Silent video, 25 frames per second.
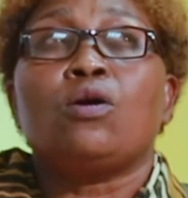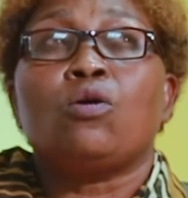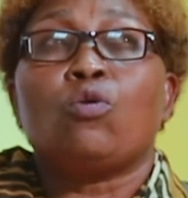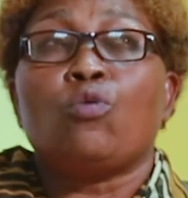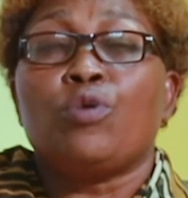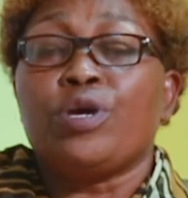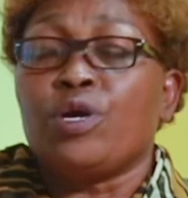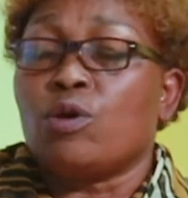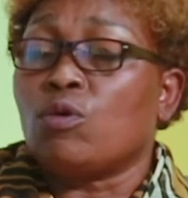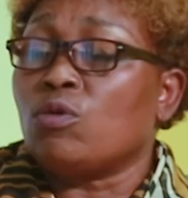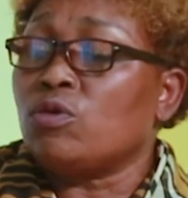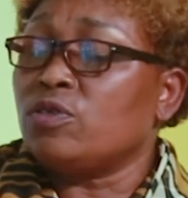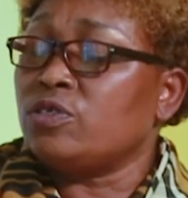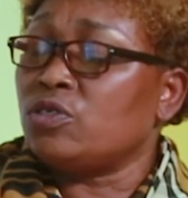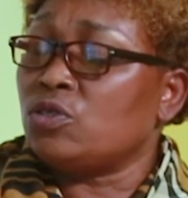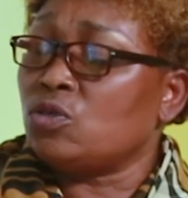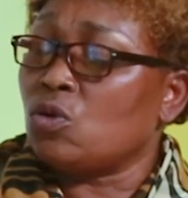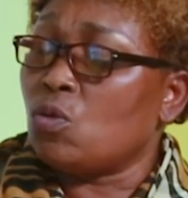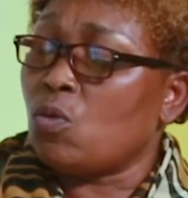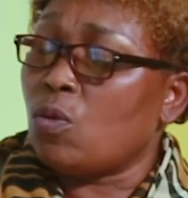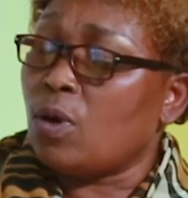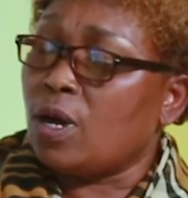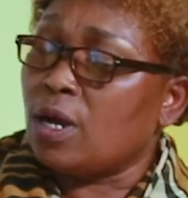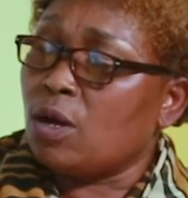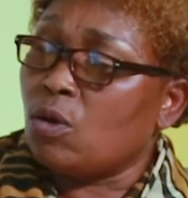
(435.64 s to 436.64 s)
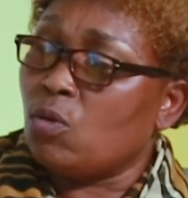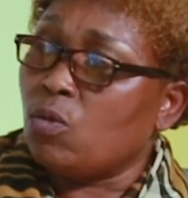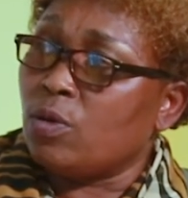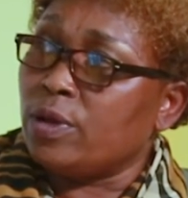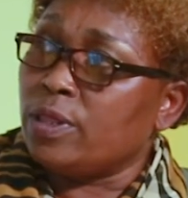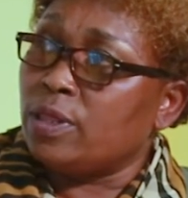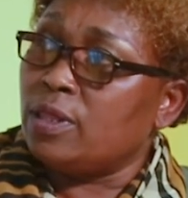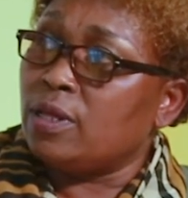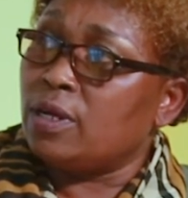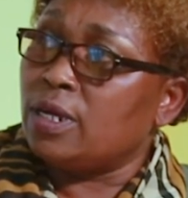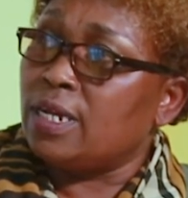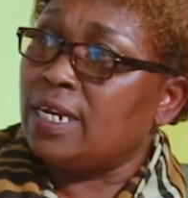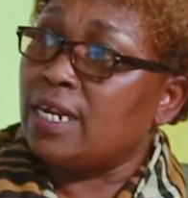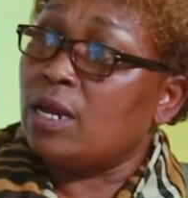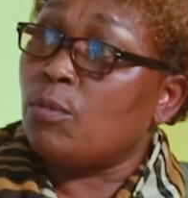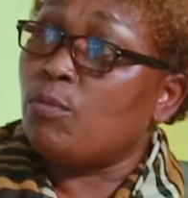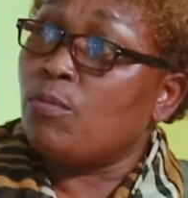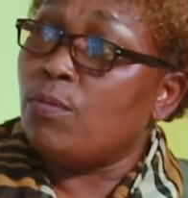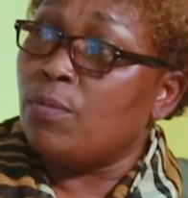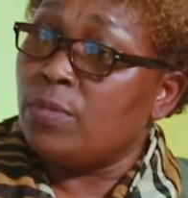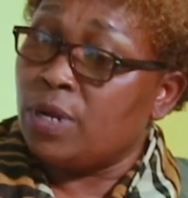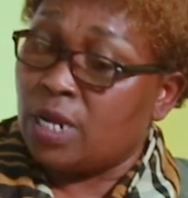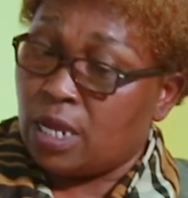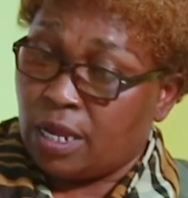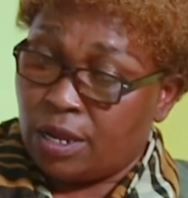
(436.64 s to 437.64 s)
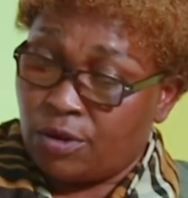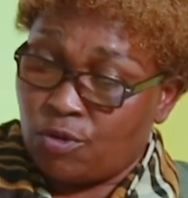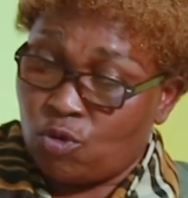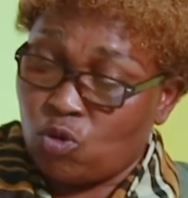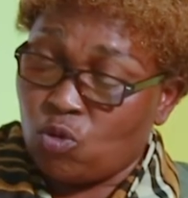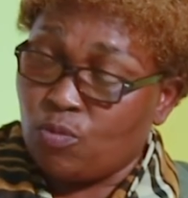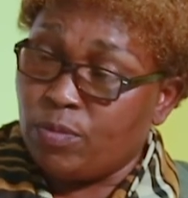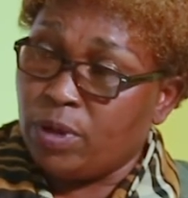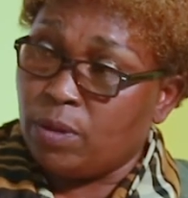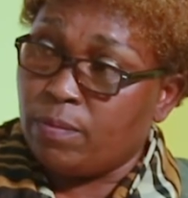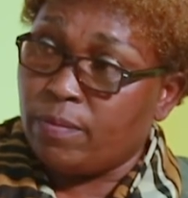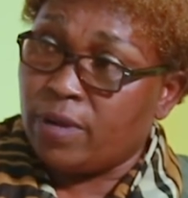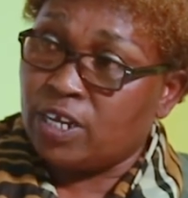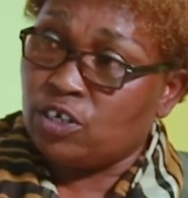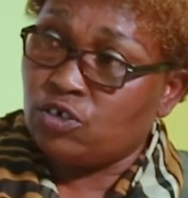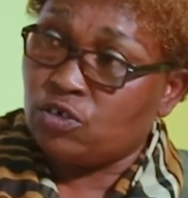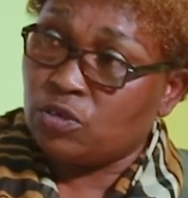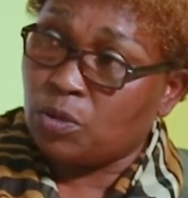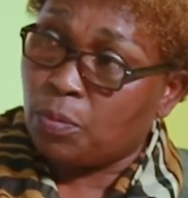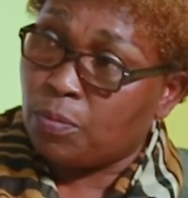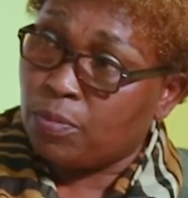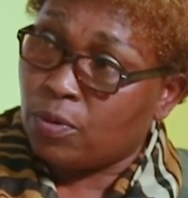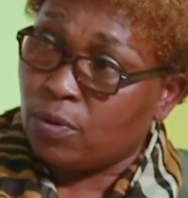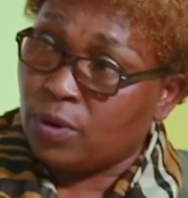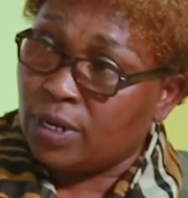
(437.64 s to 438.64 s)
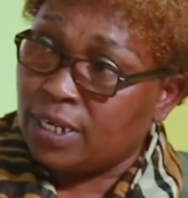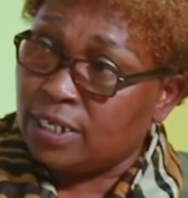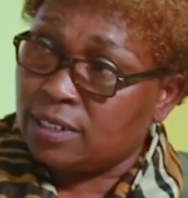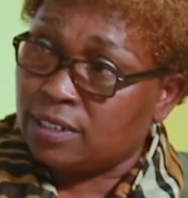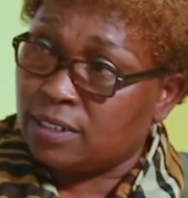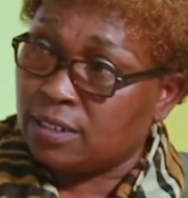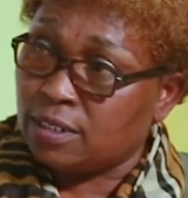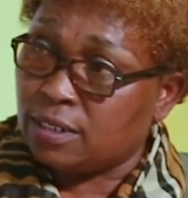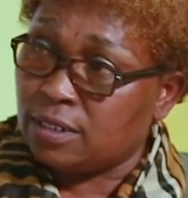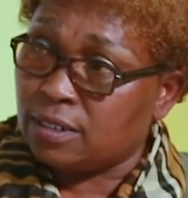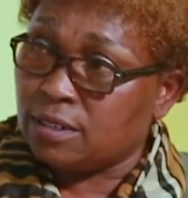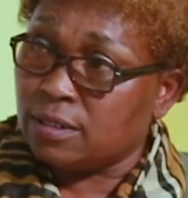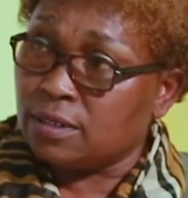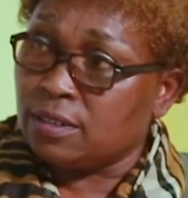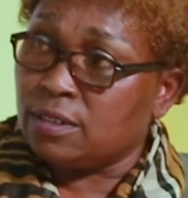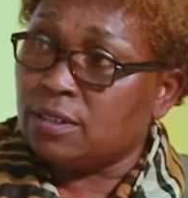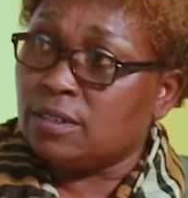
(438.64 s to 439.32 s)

We also work with the Nairobi Metropolitan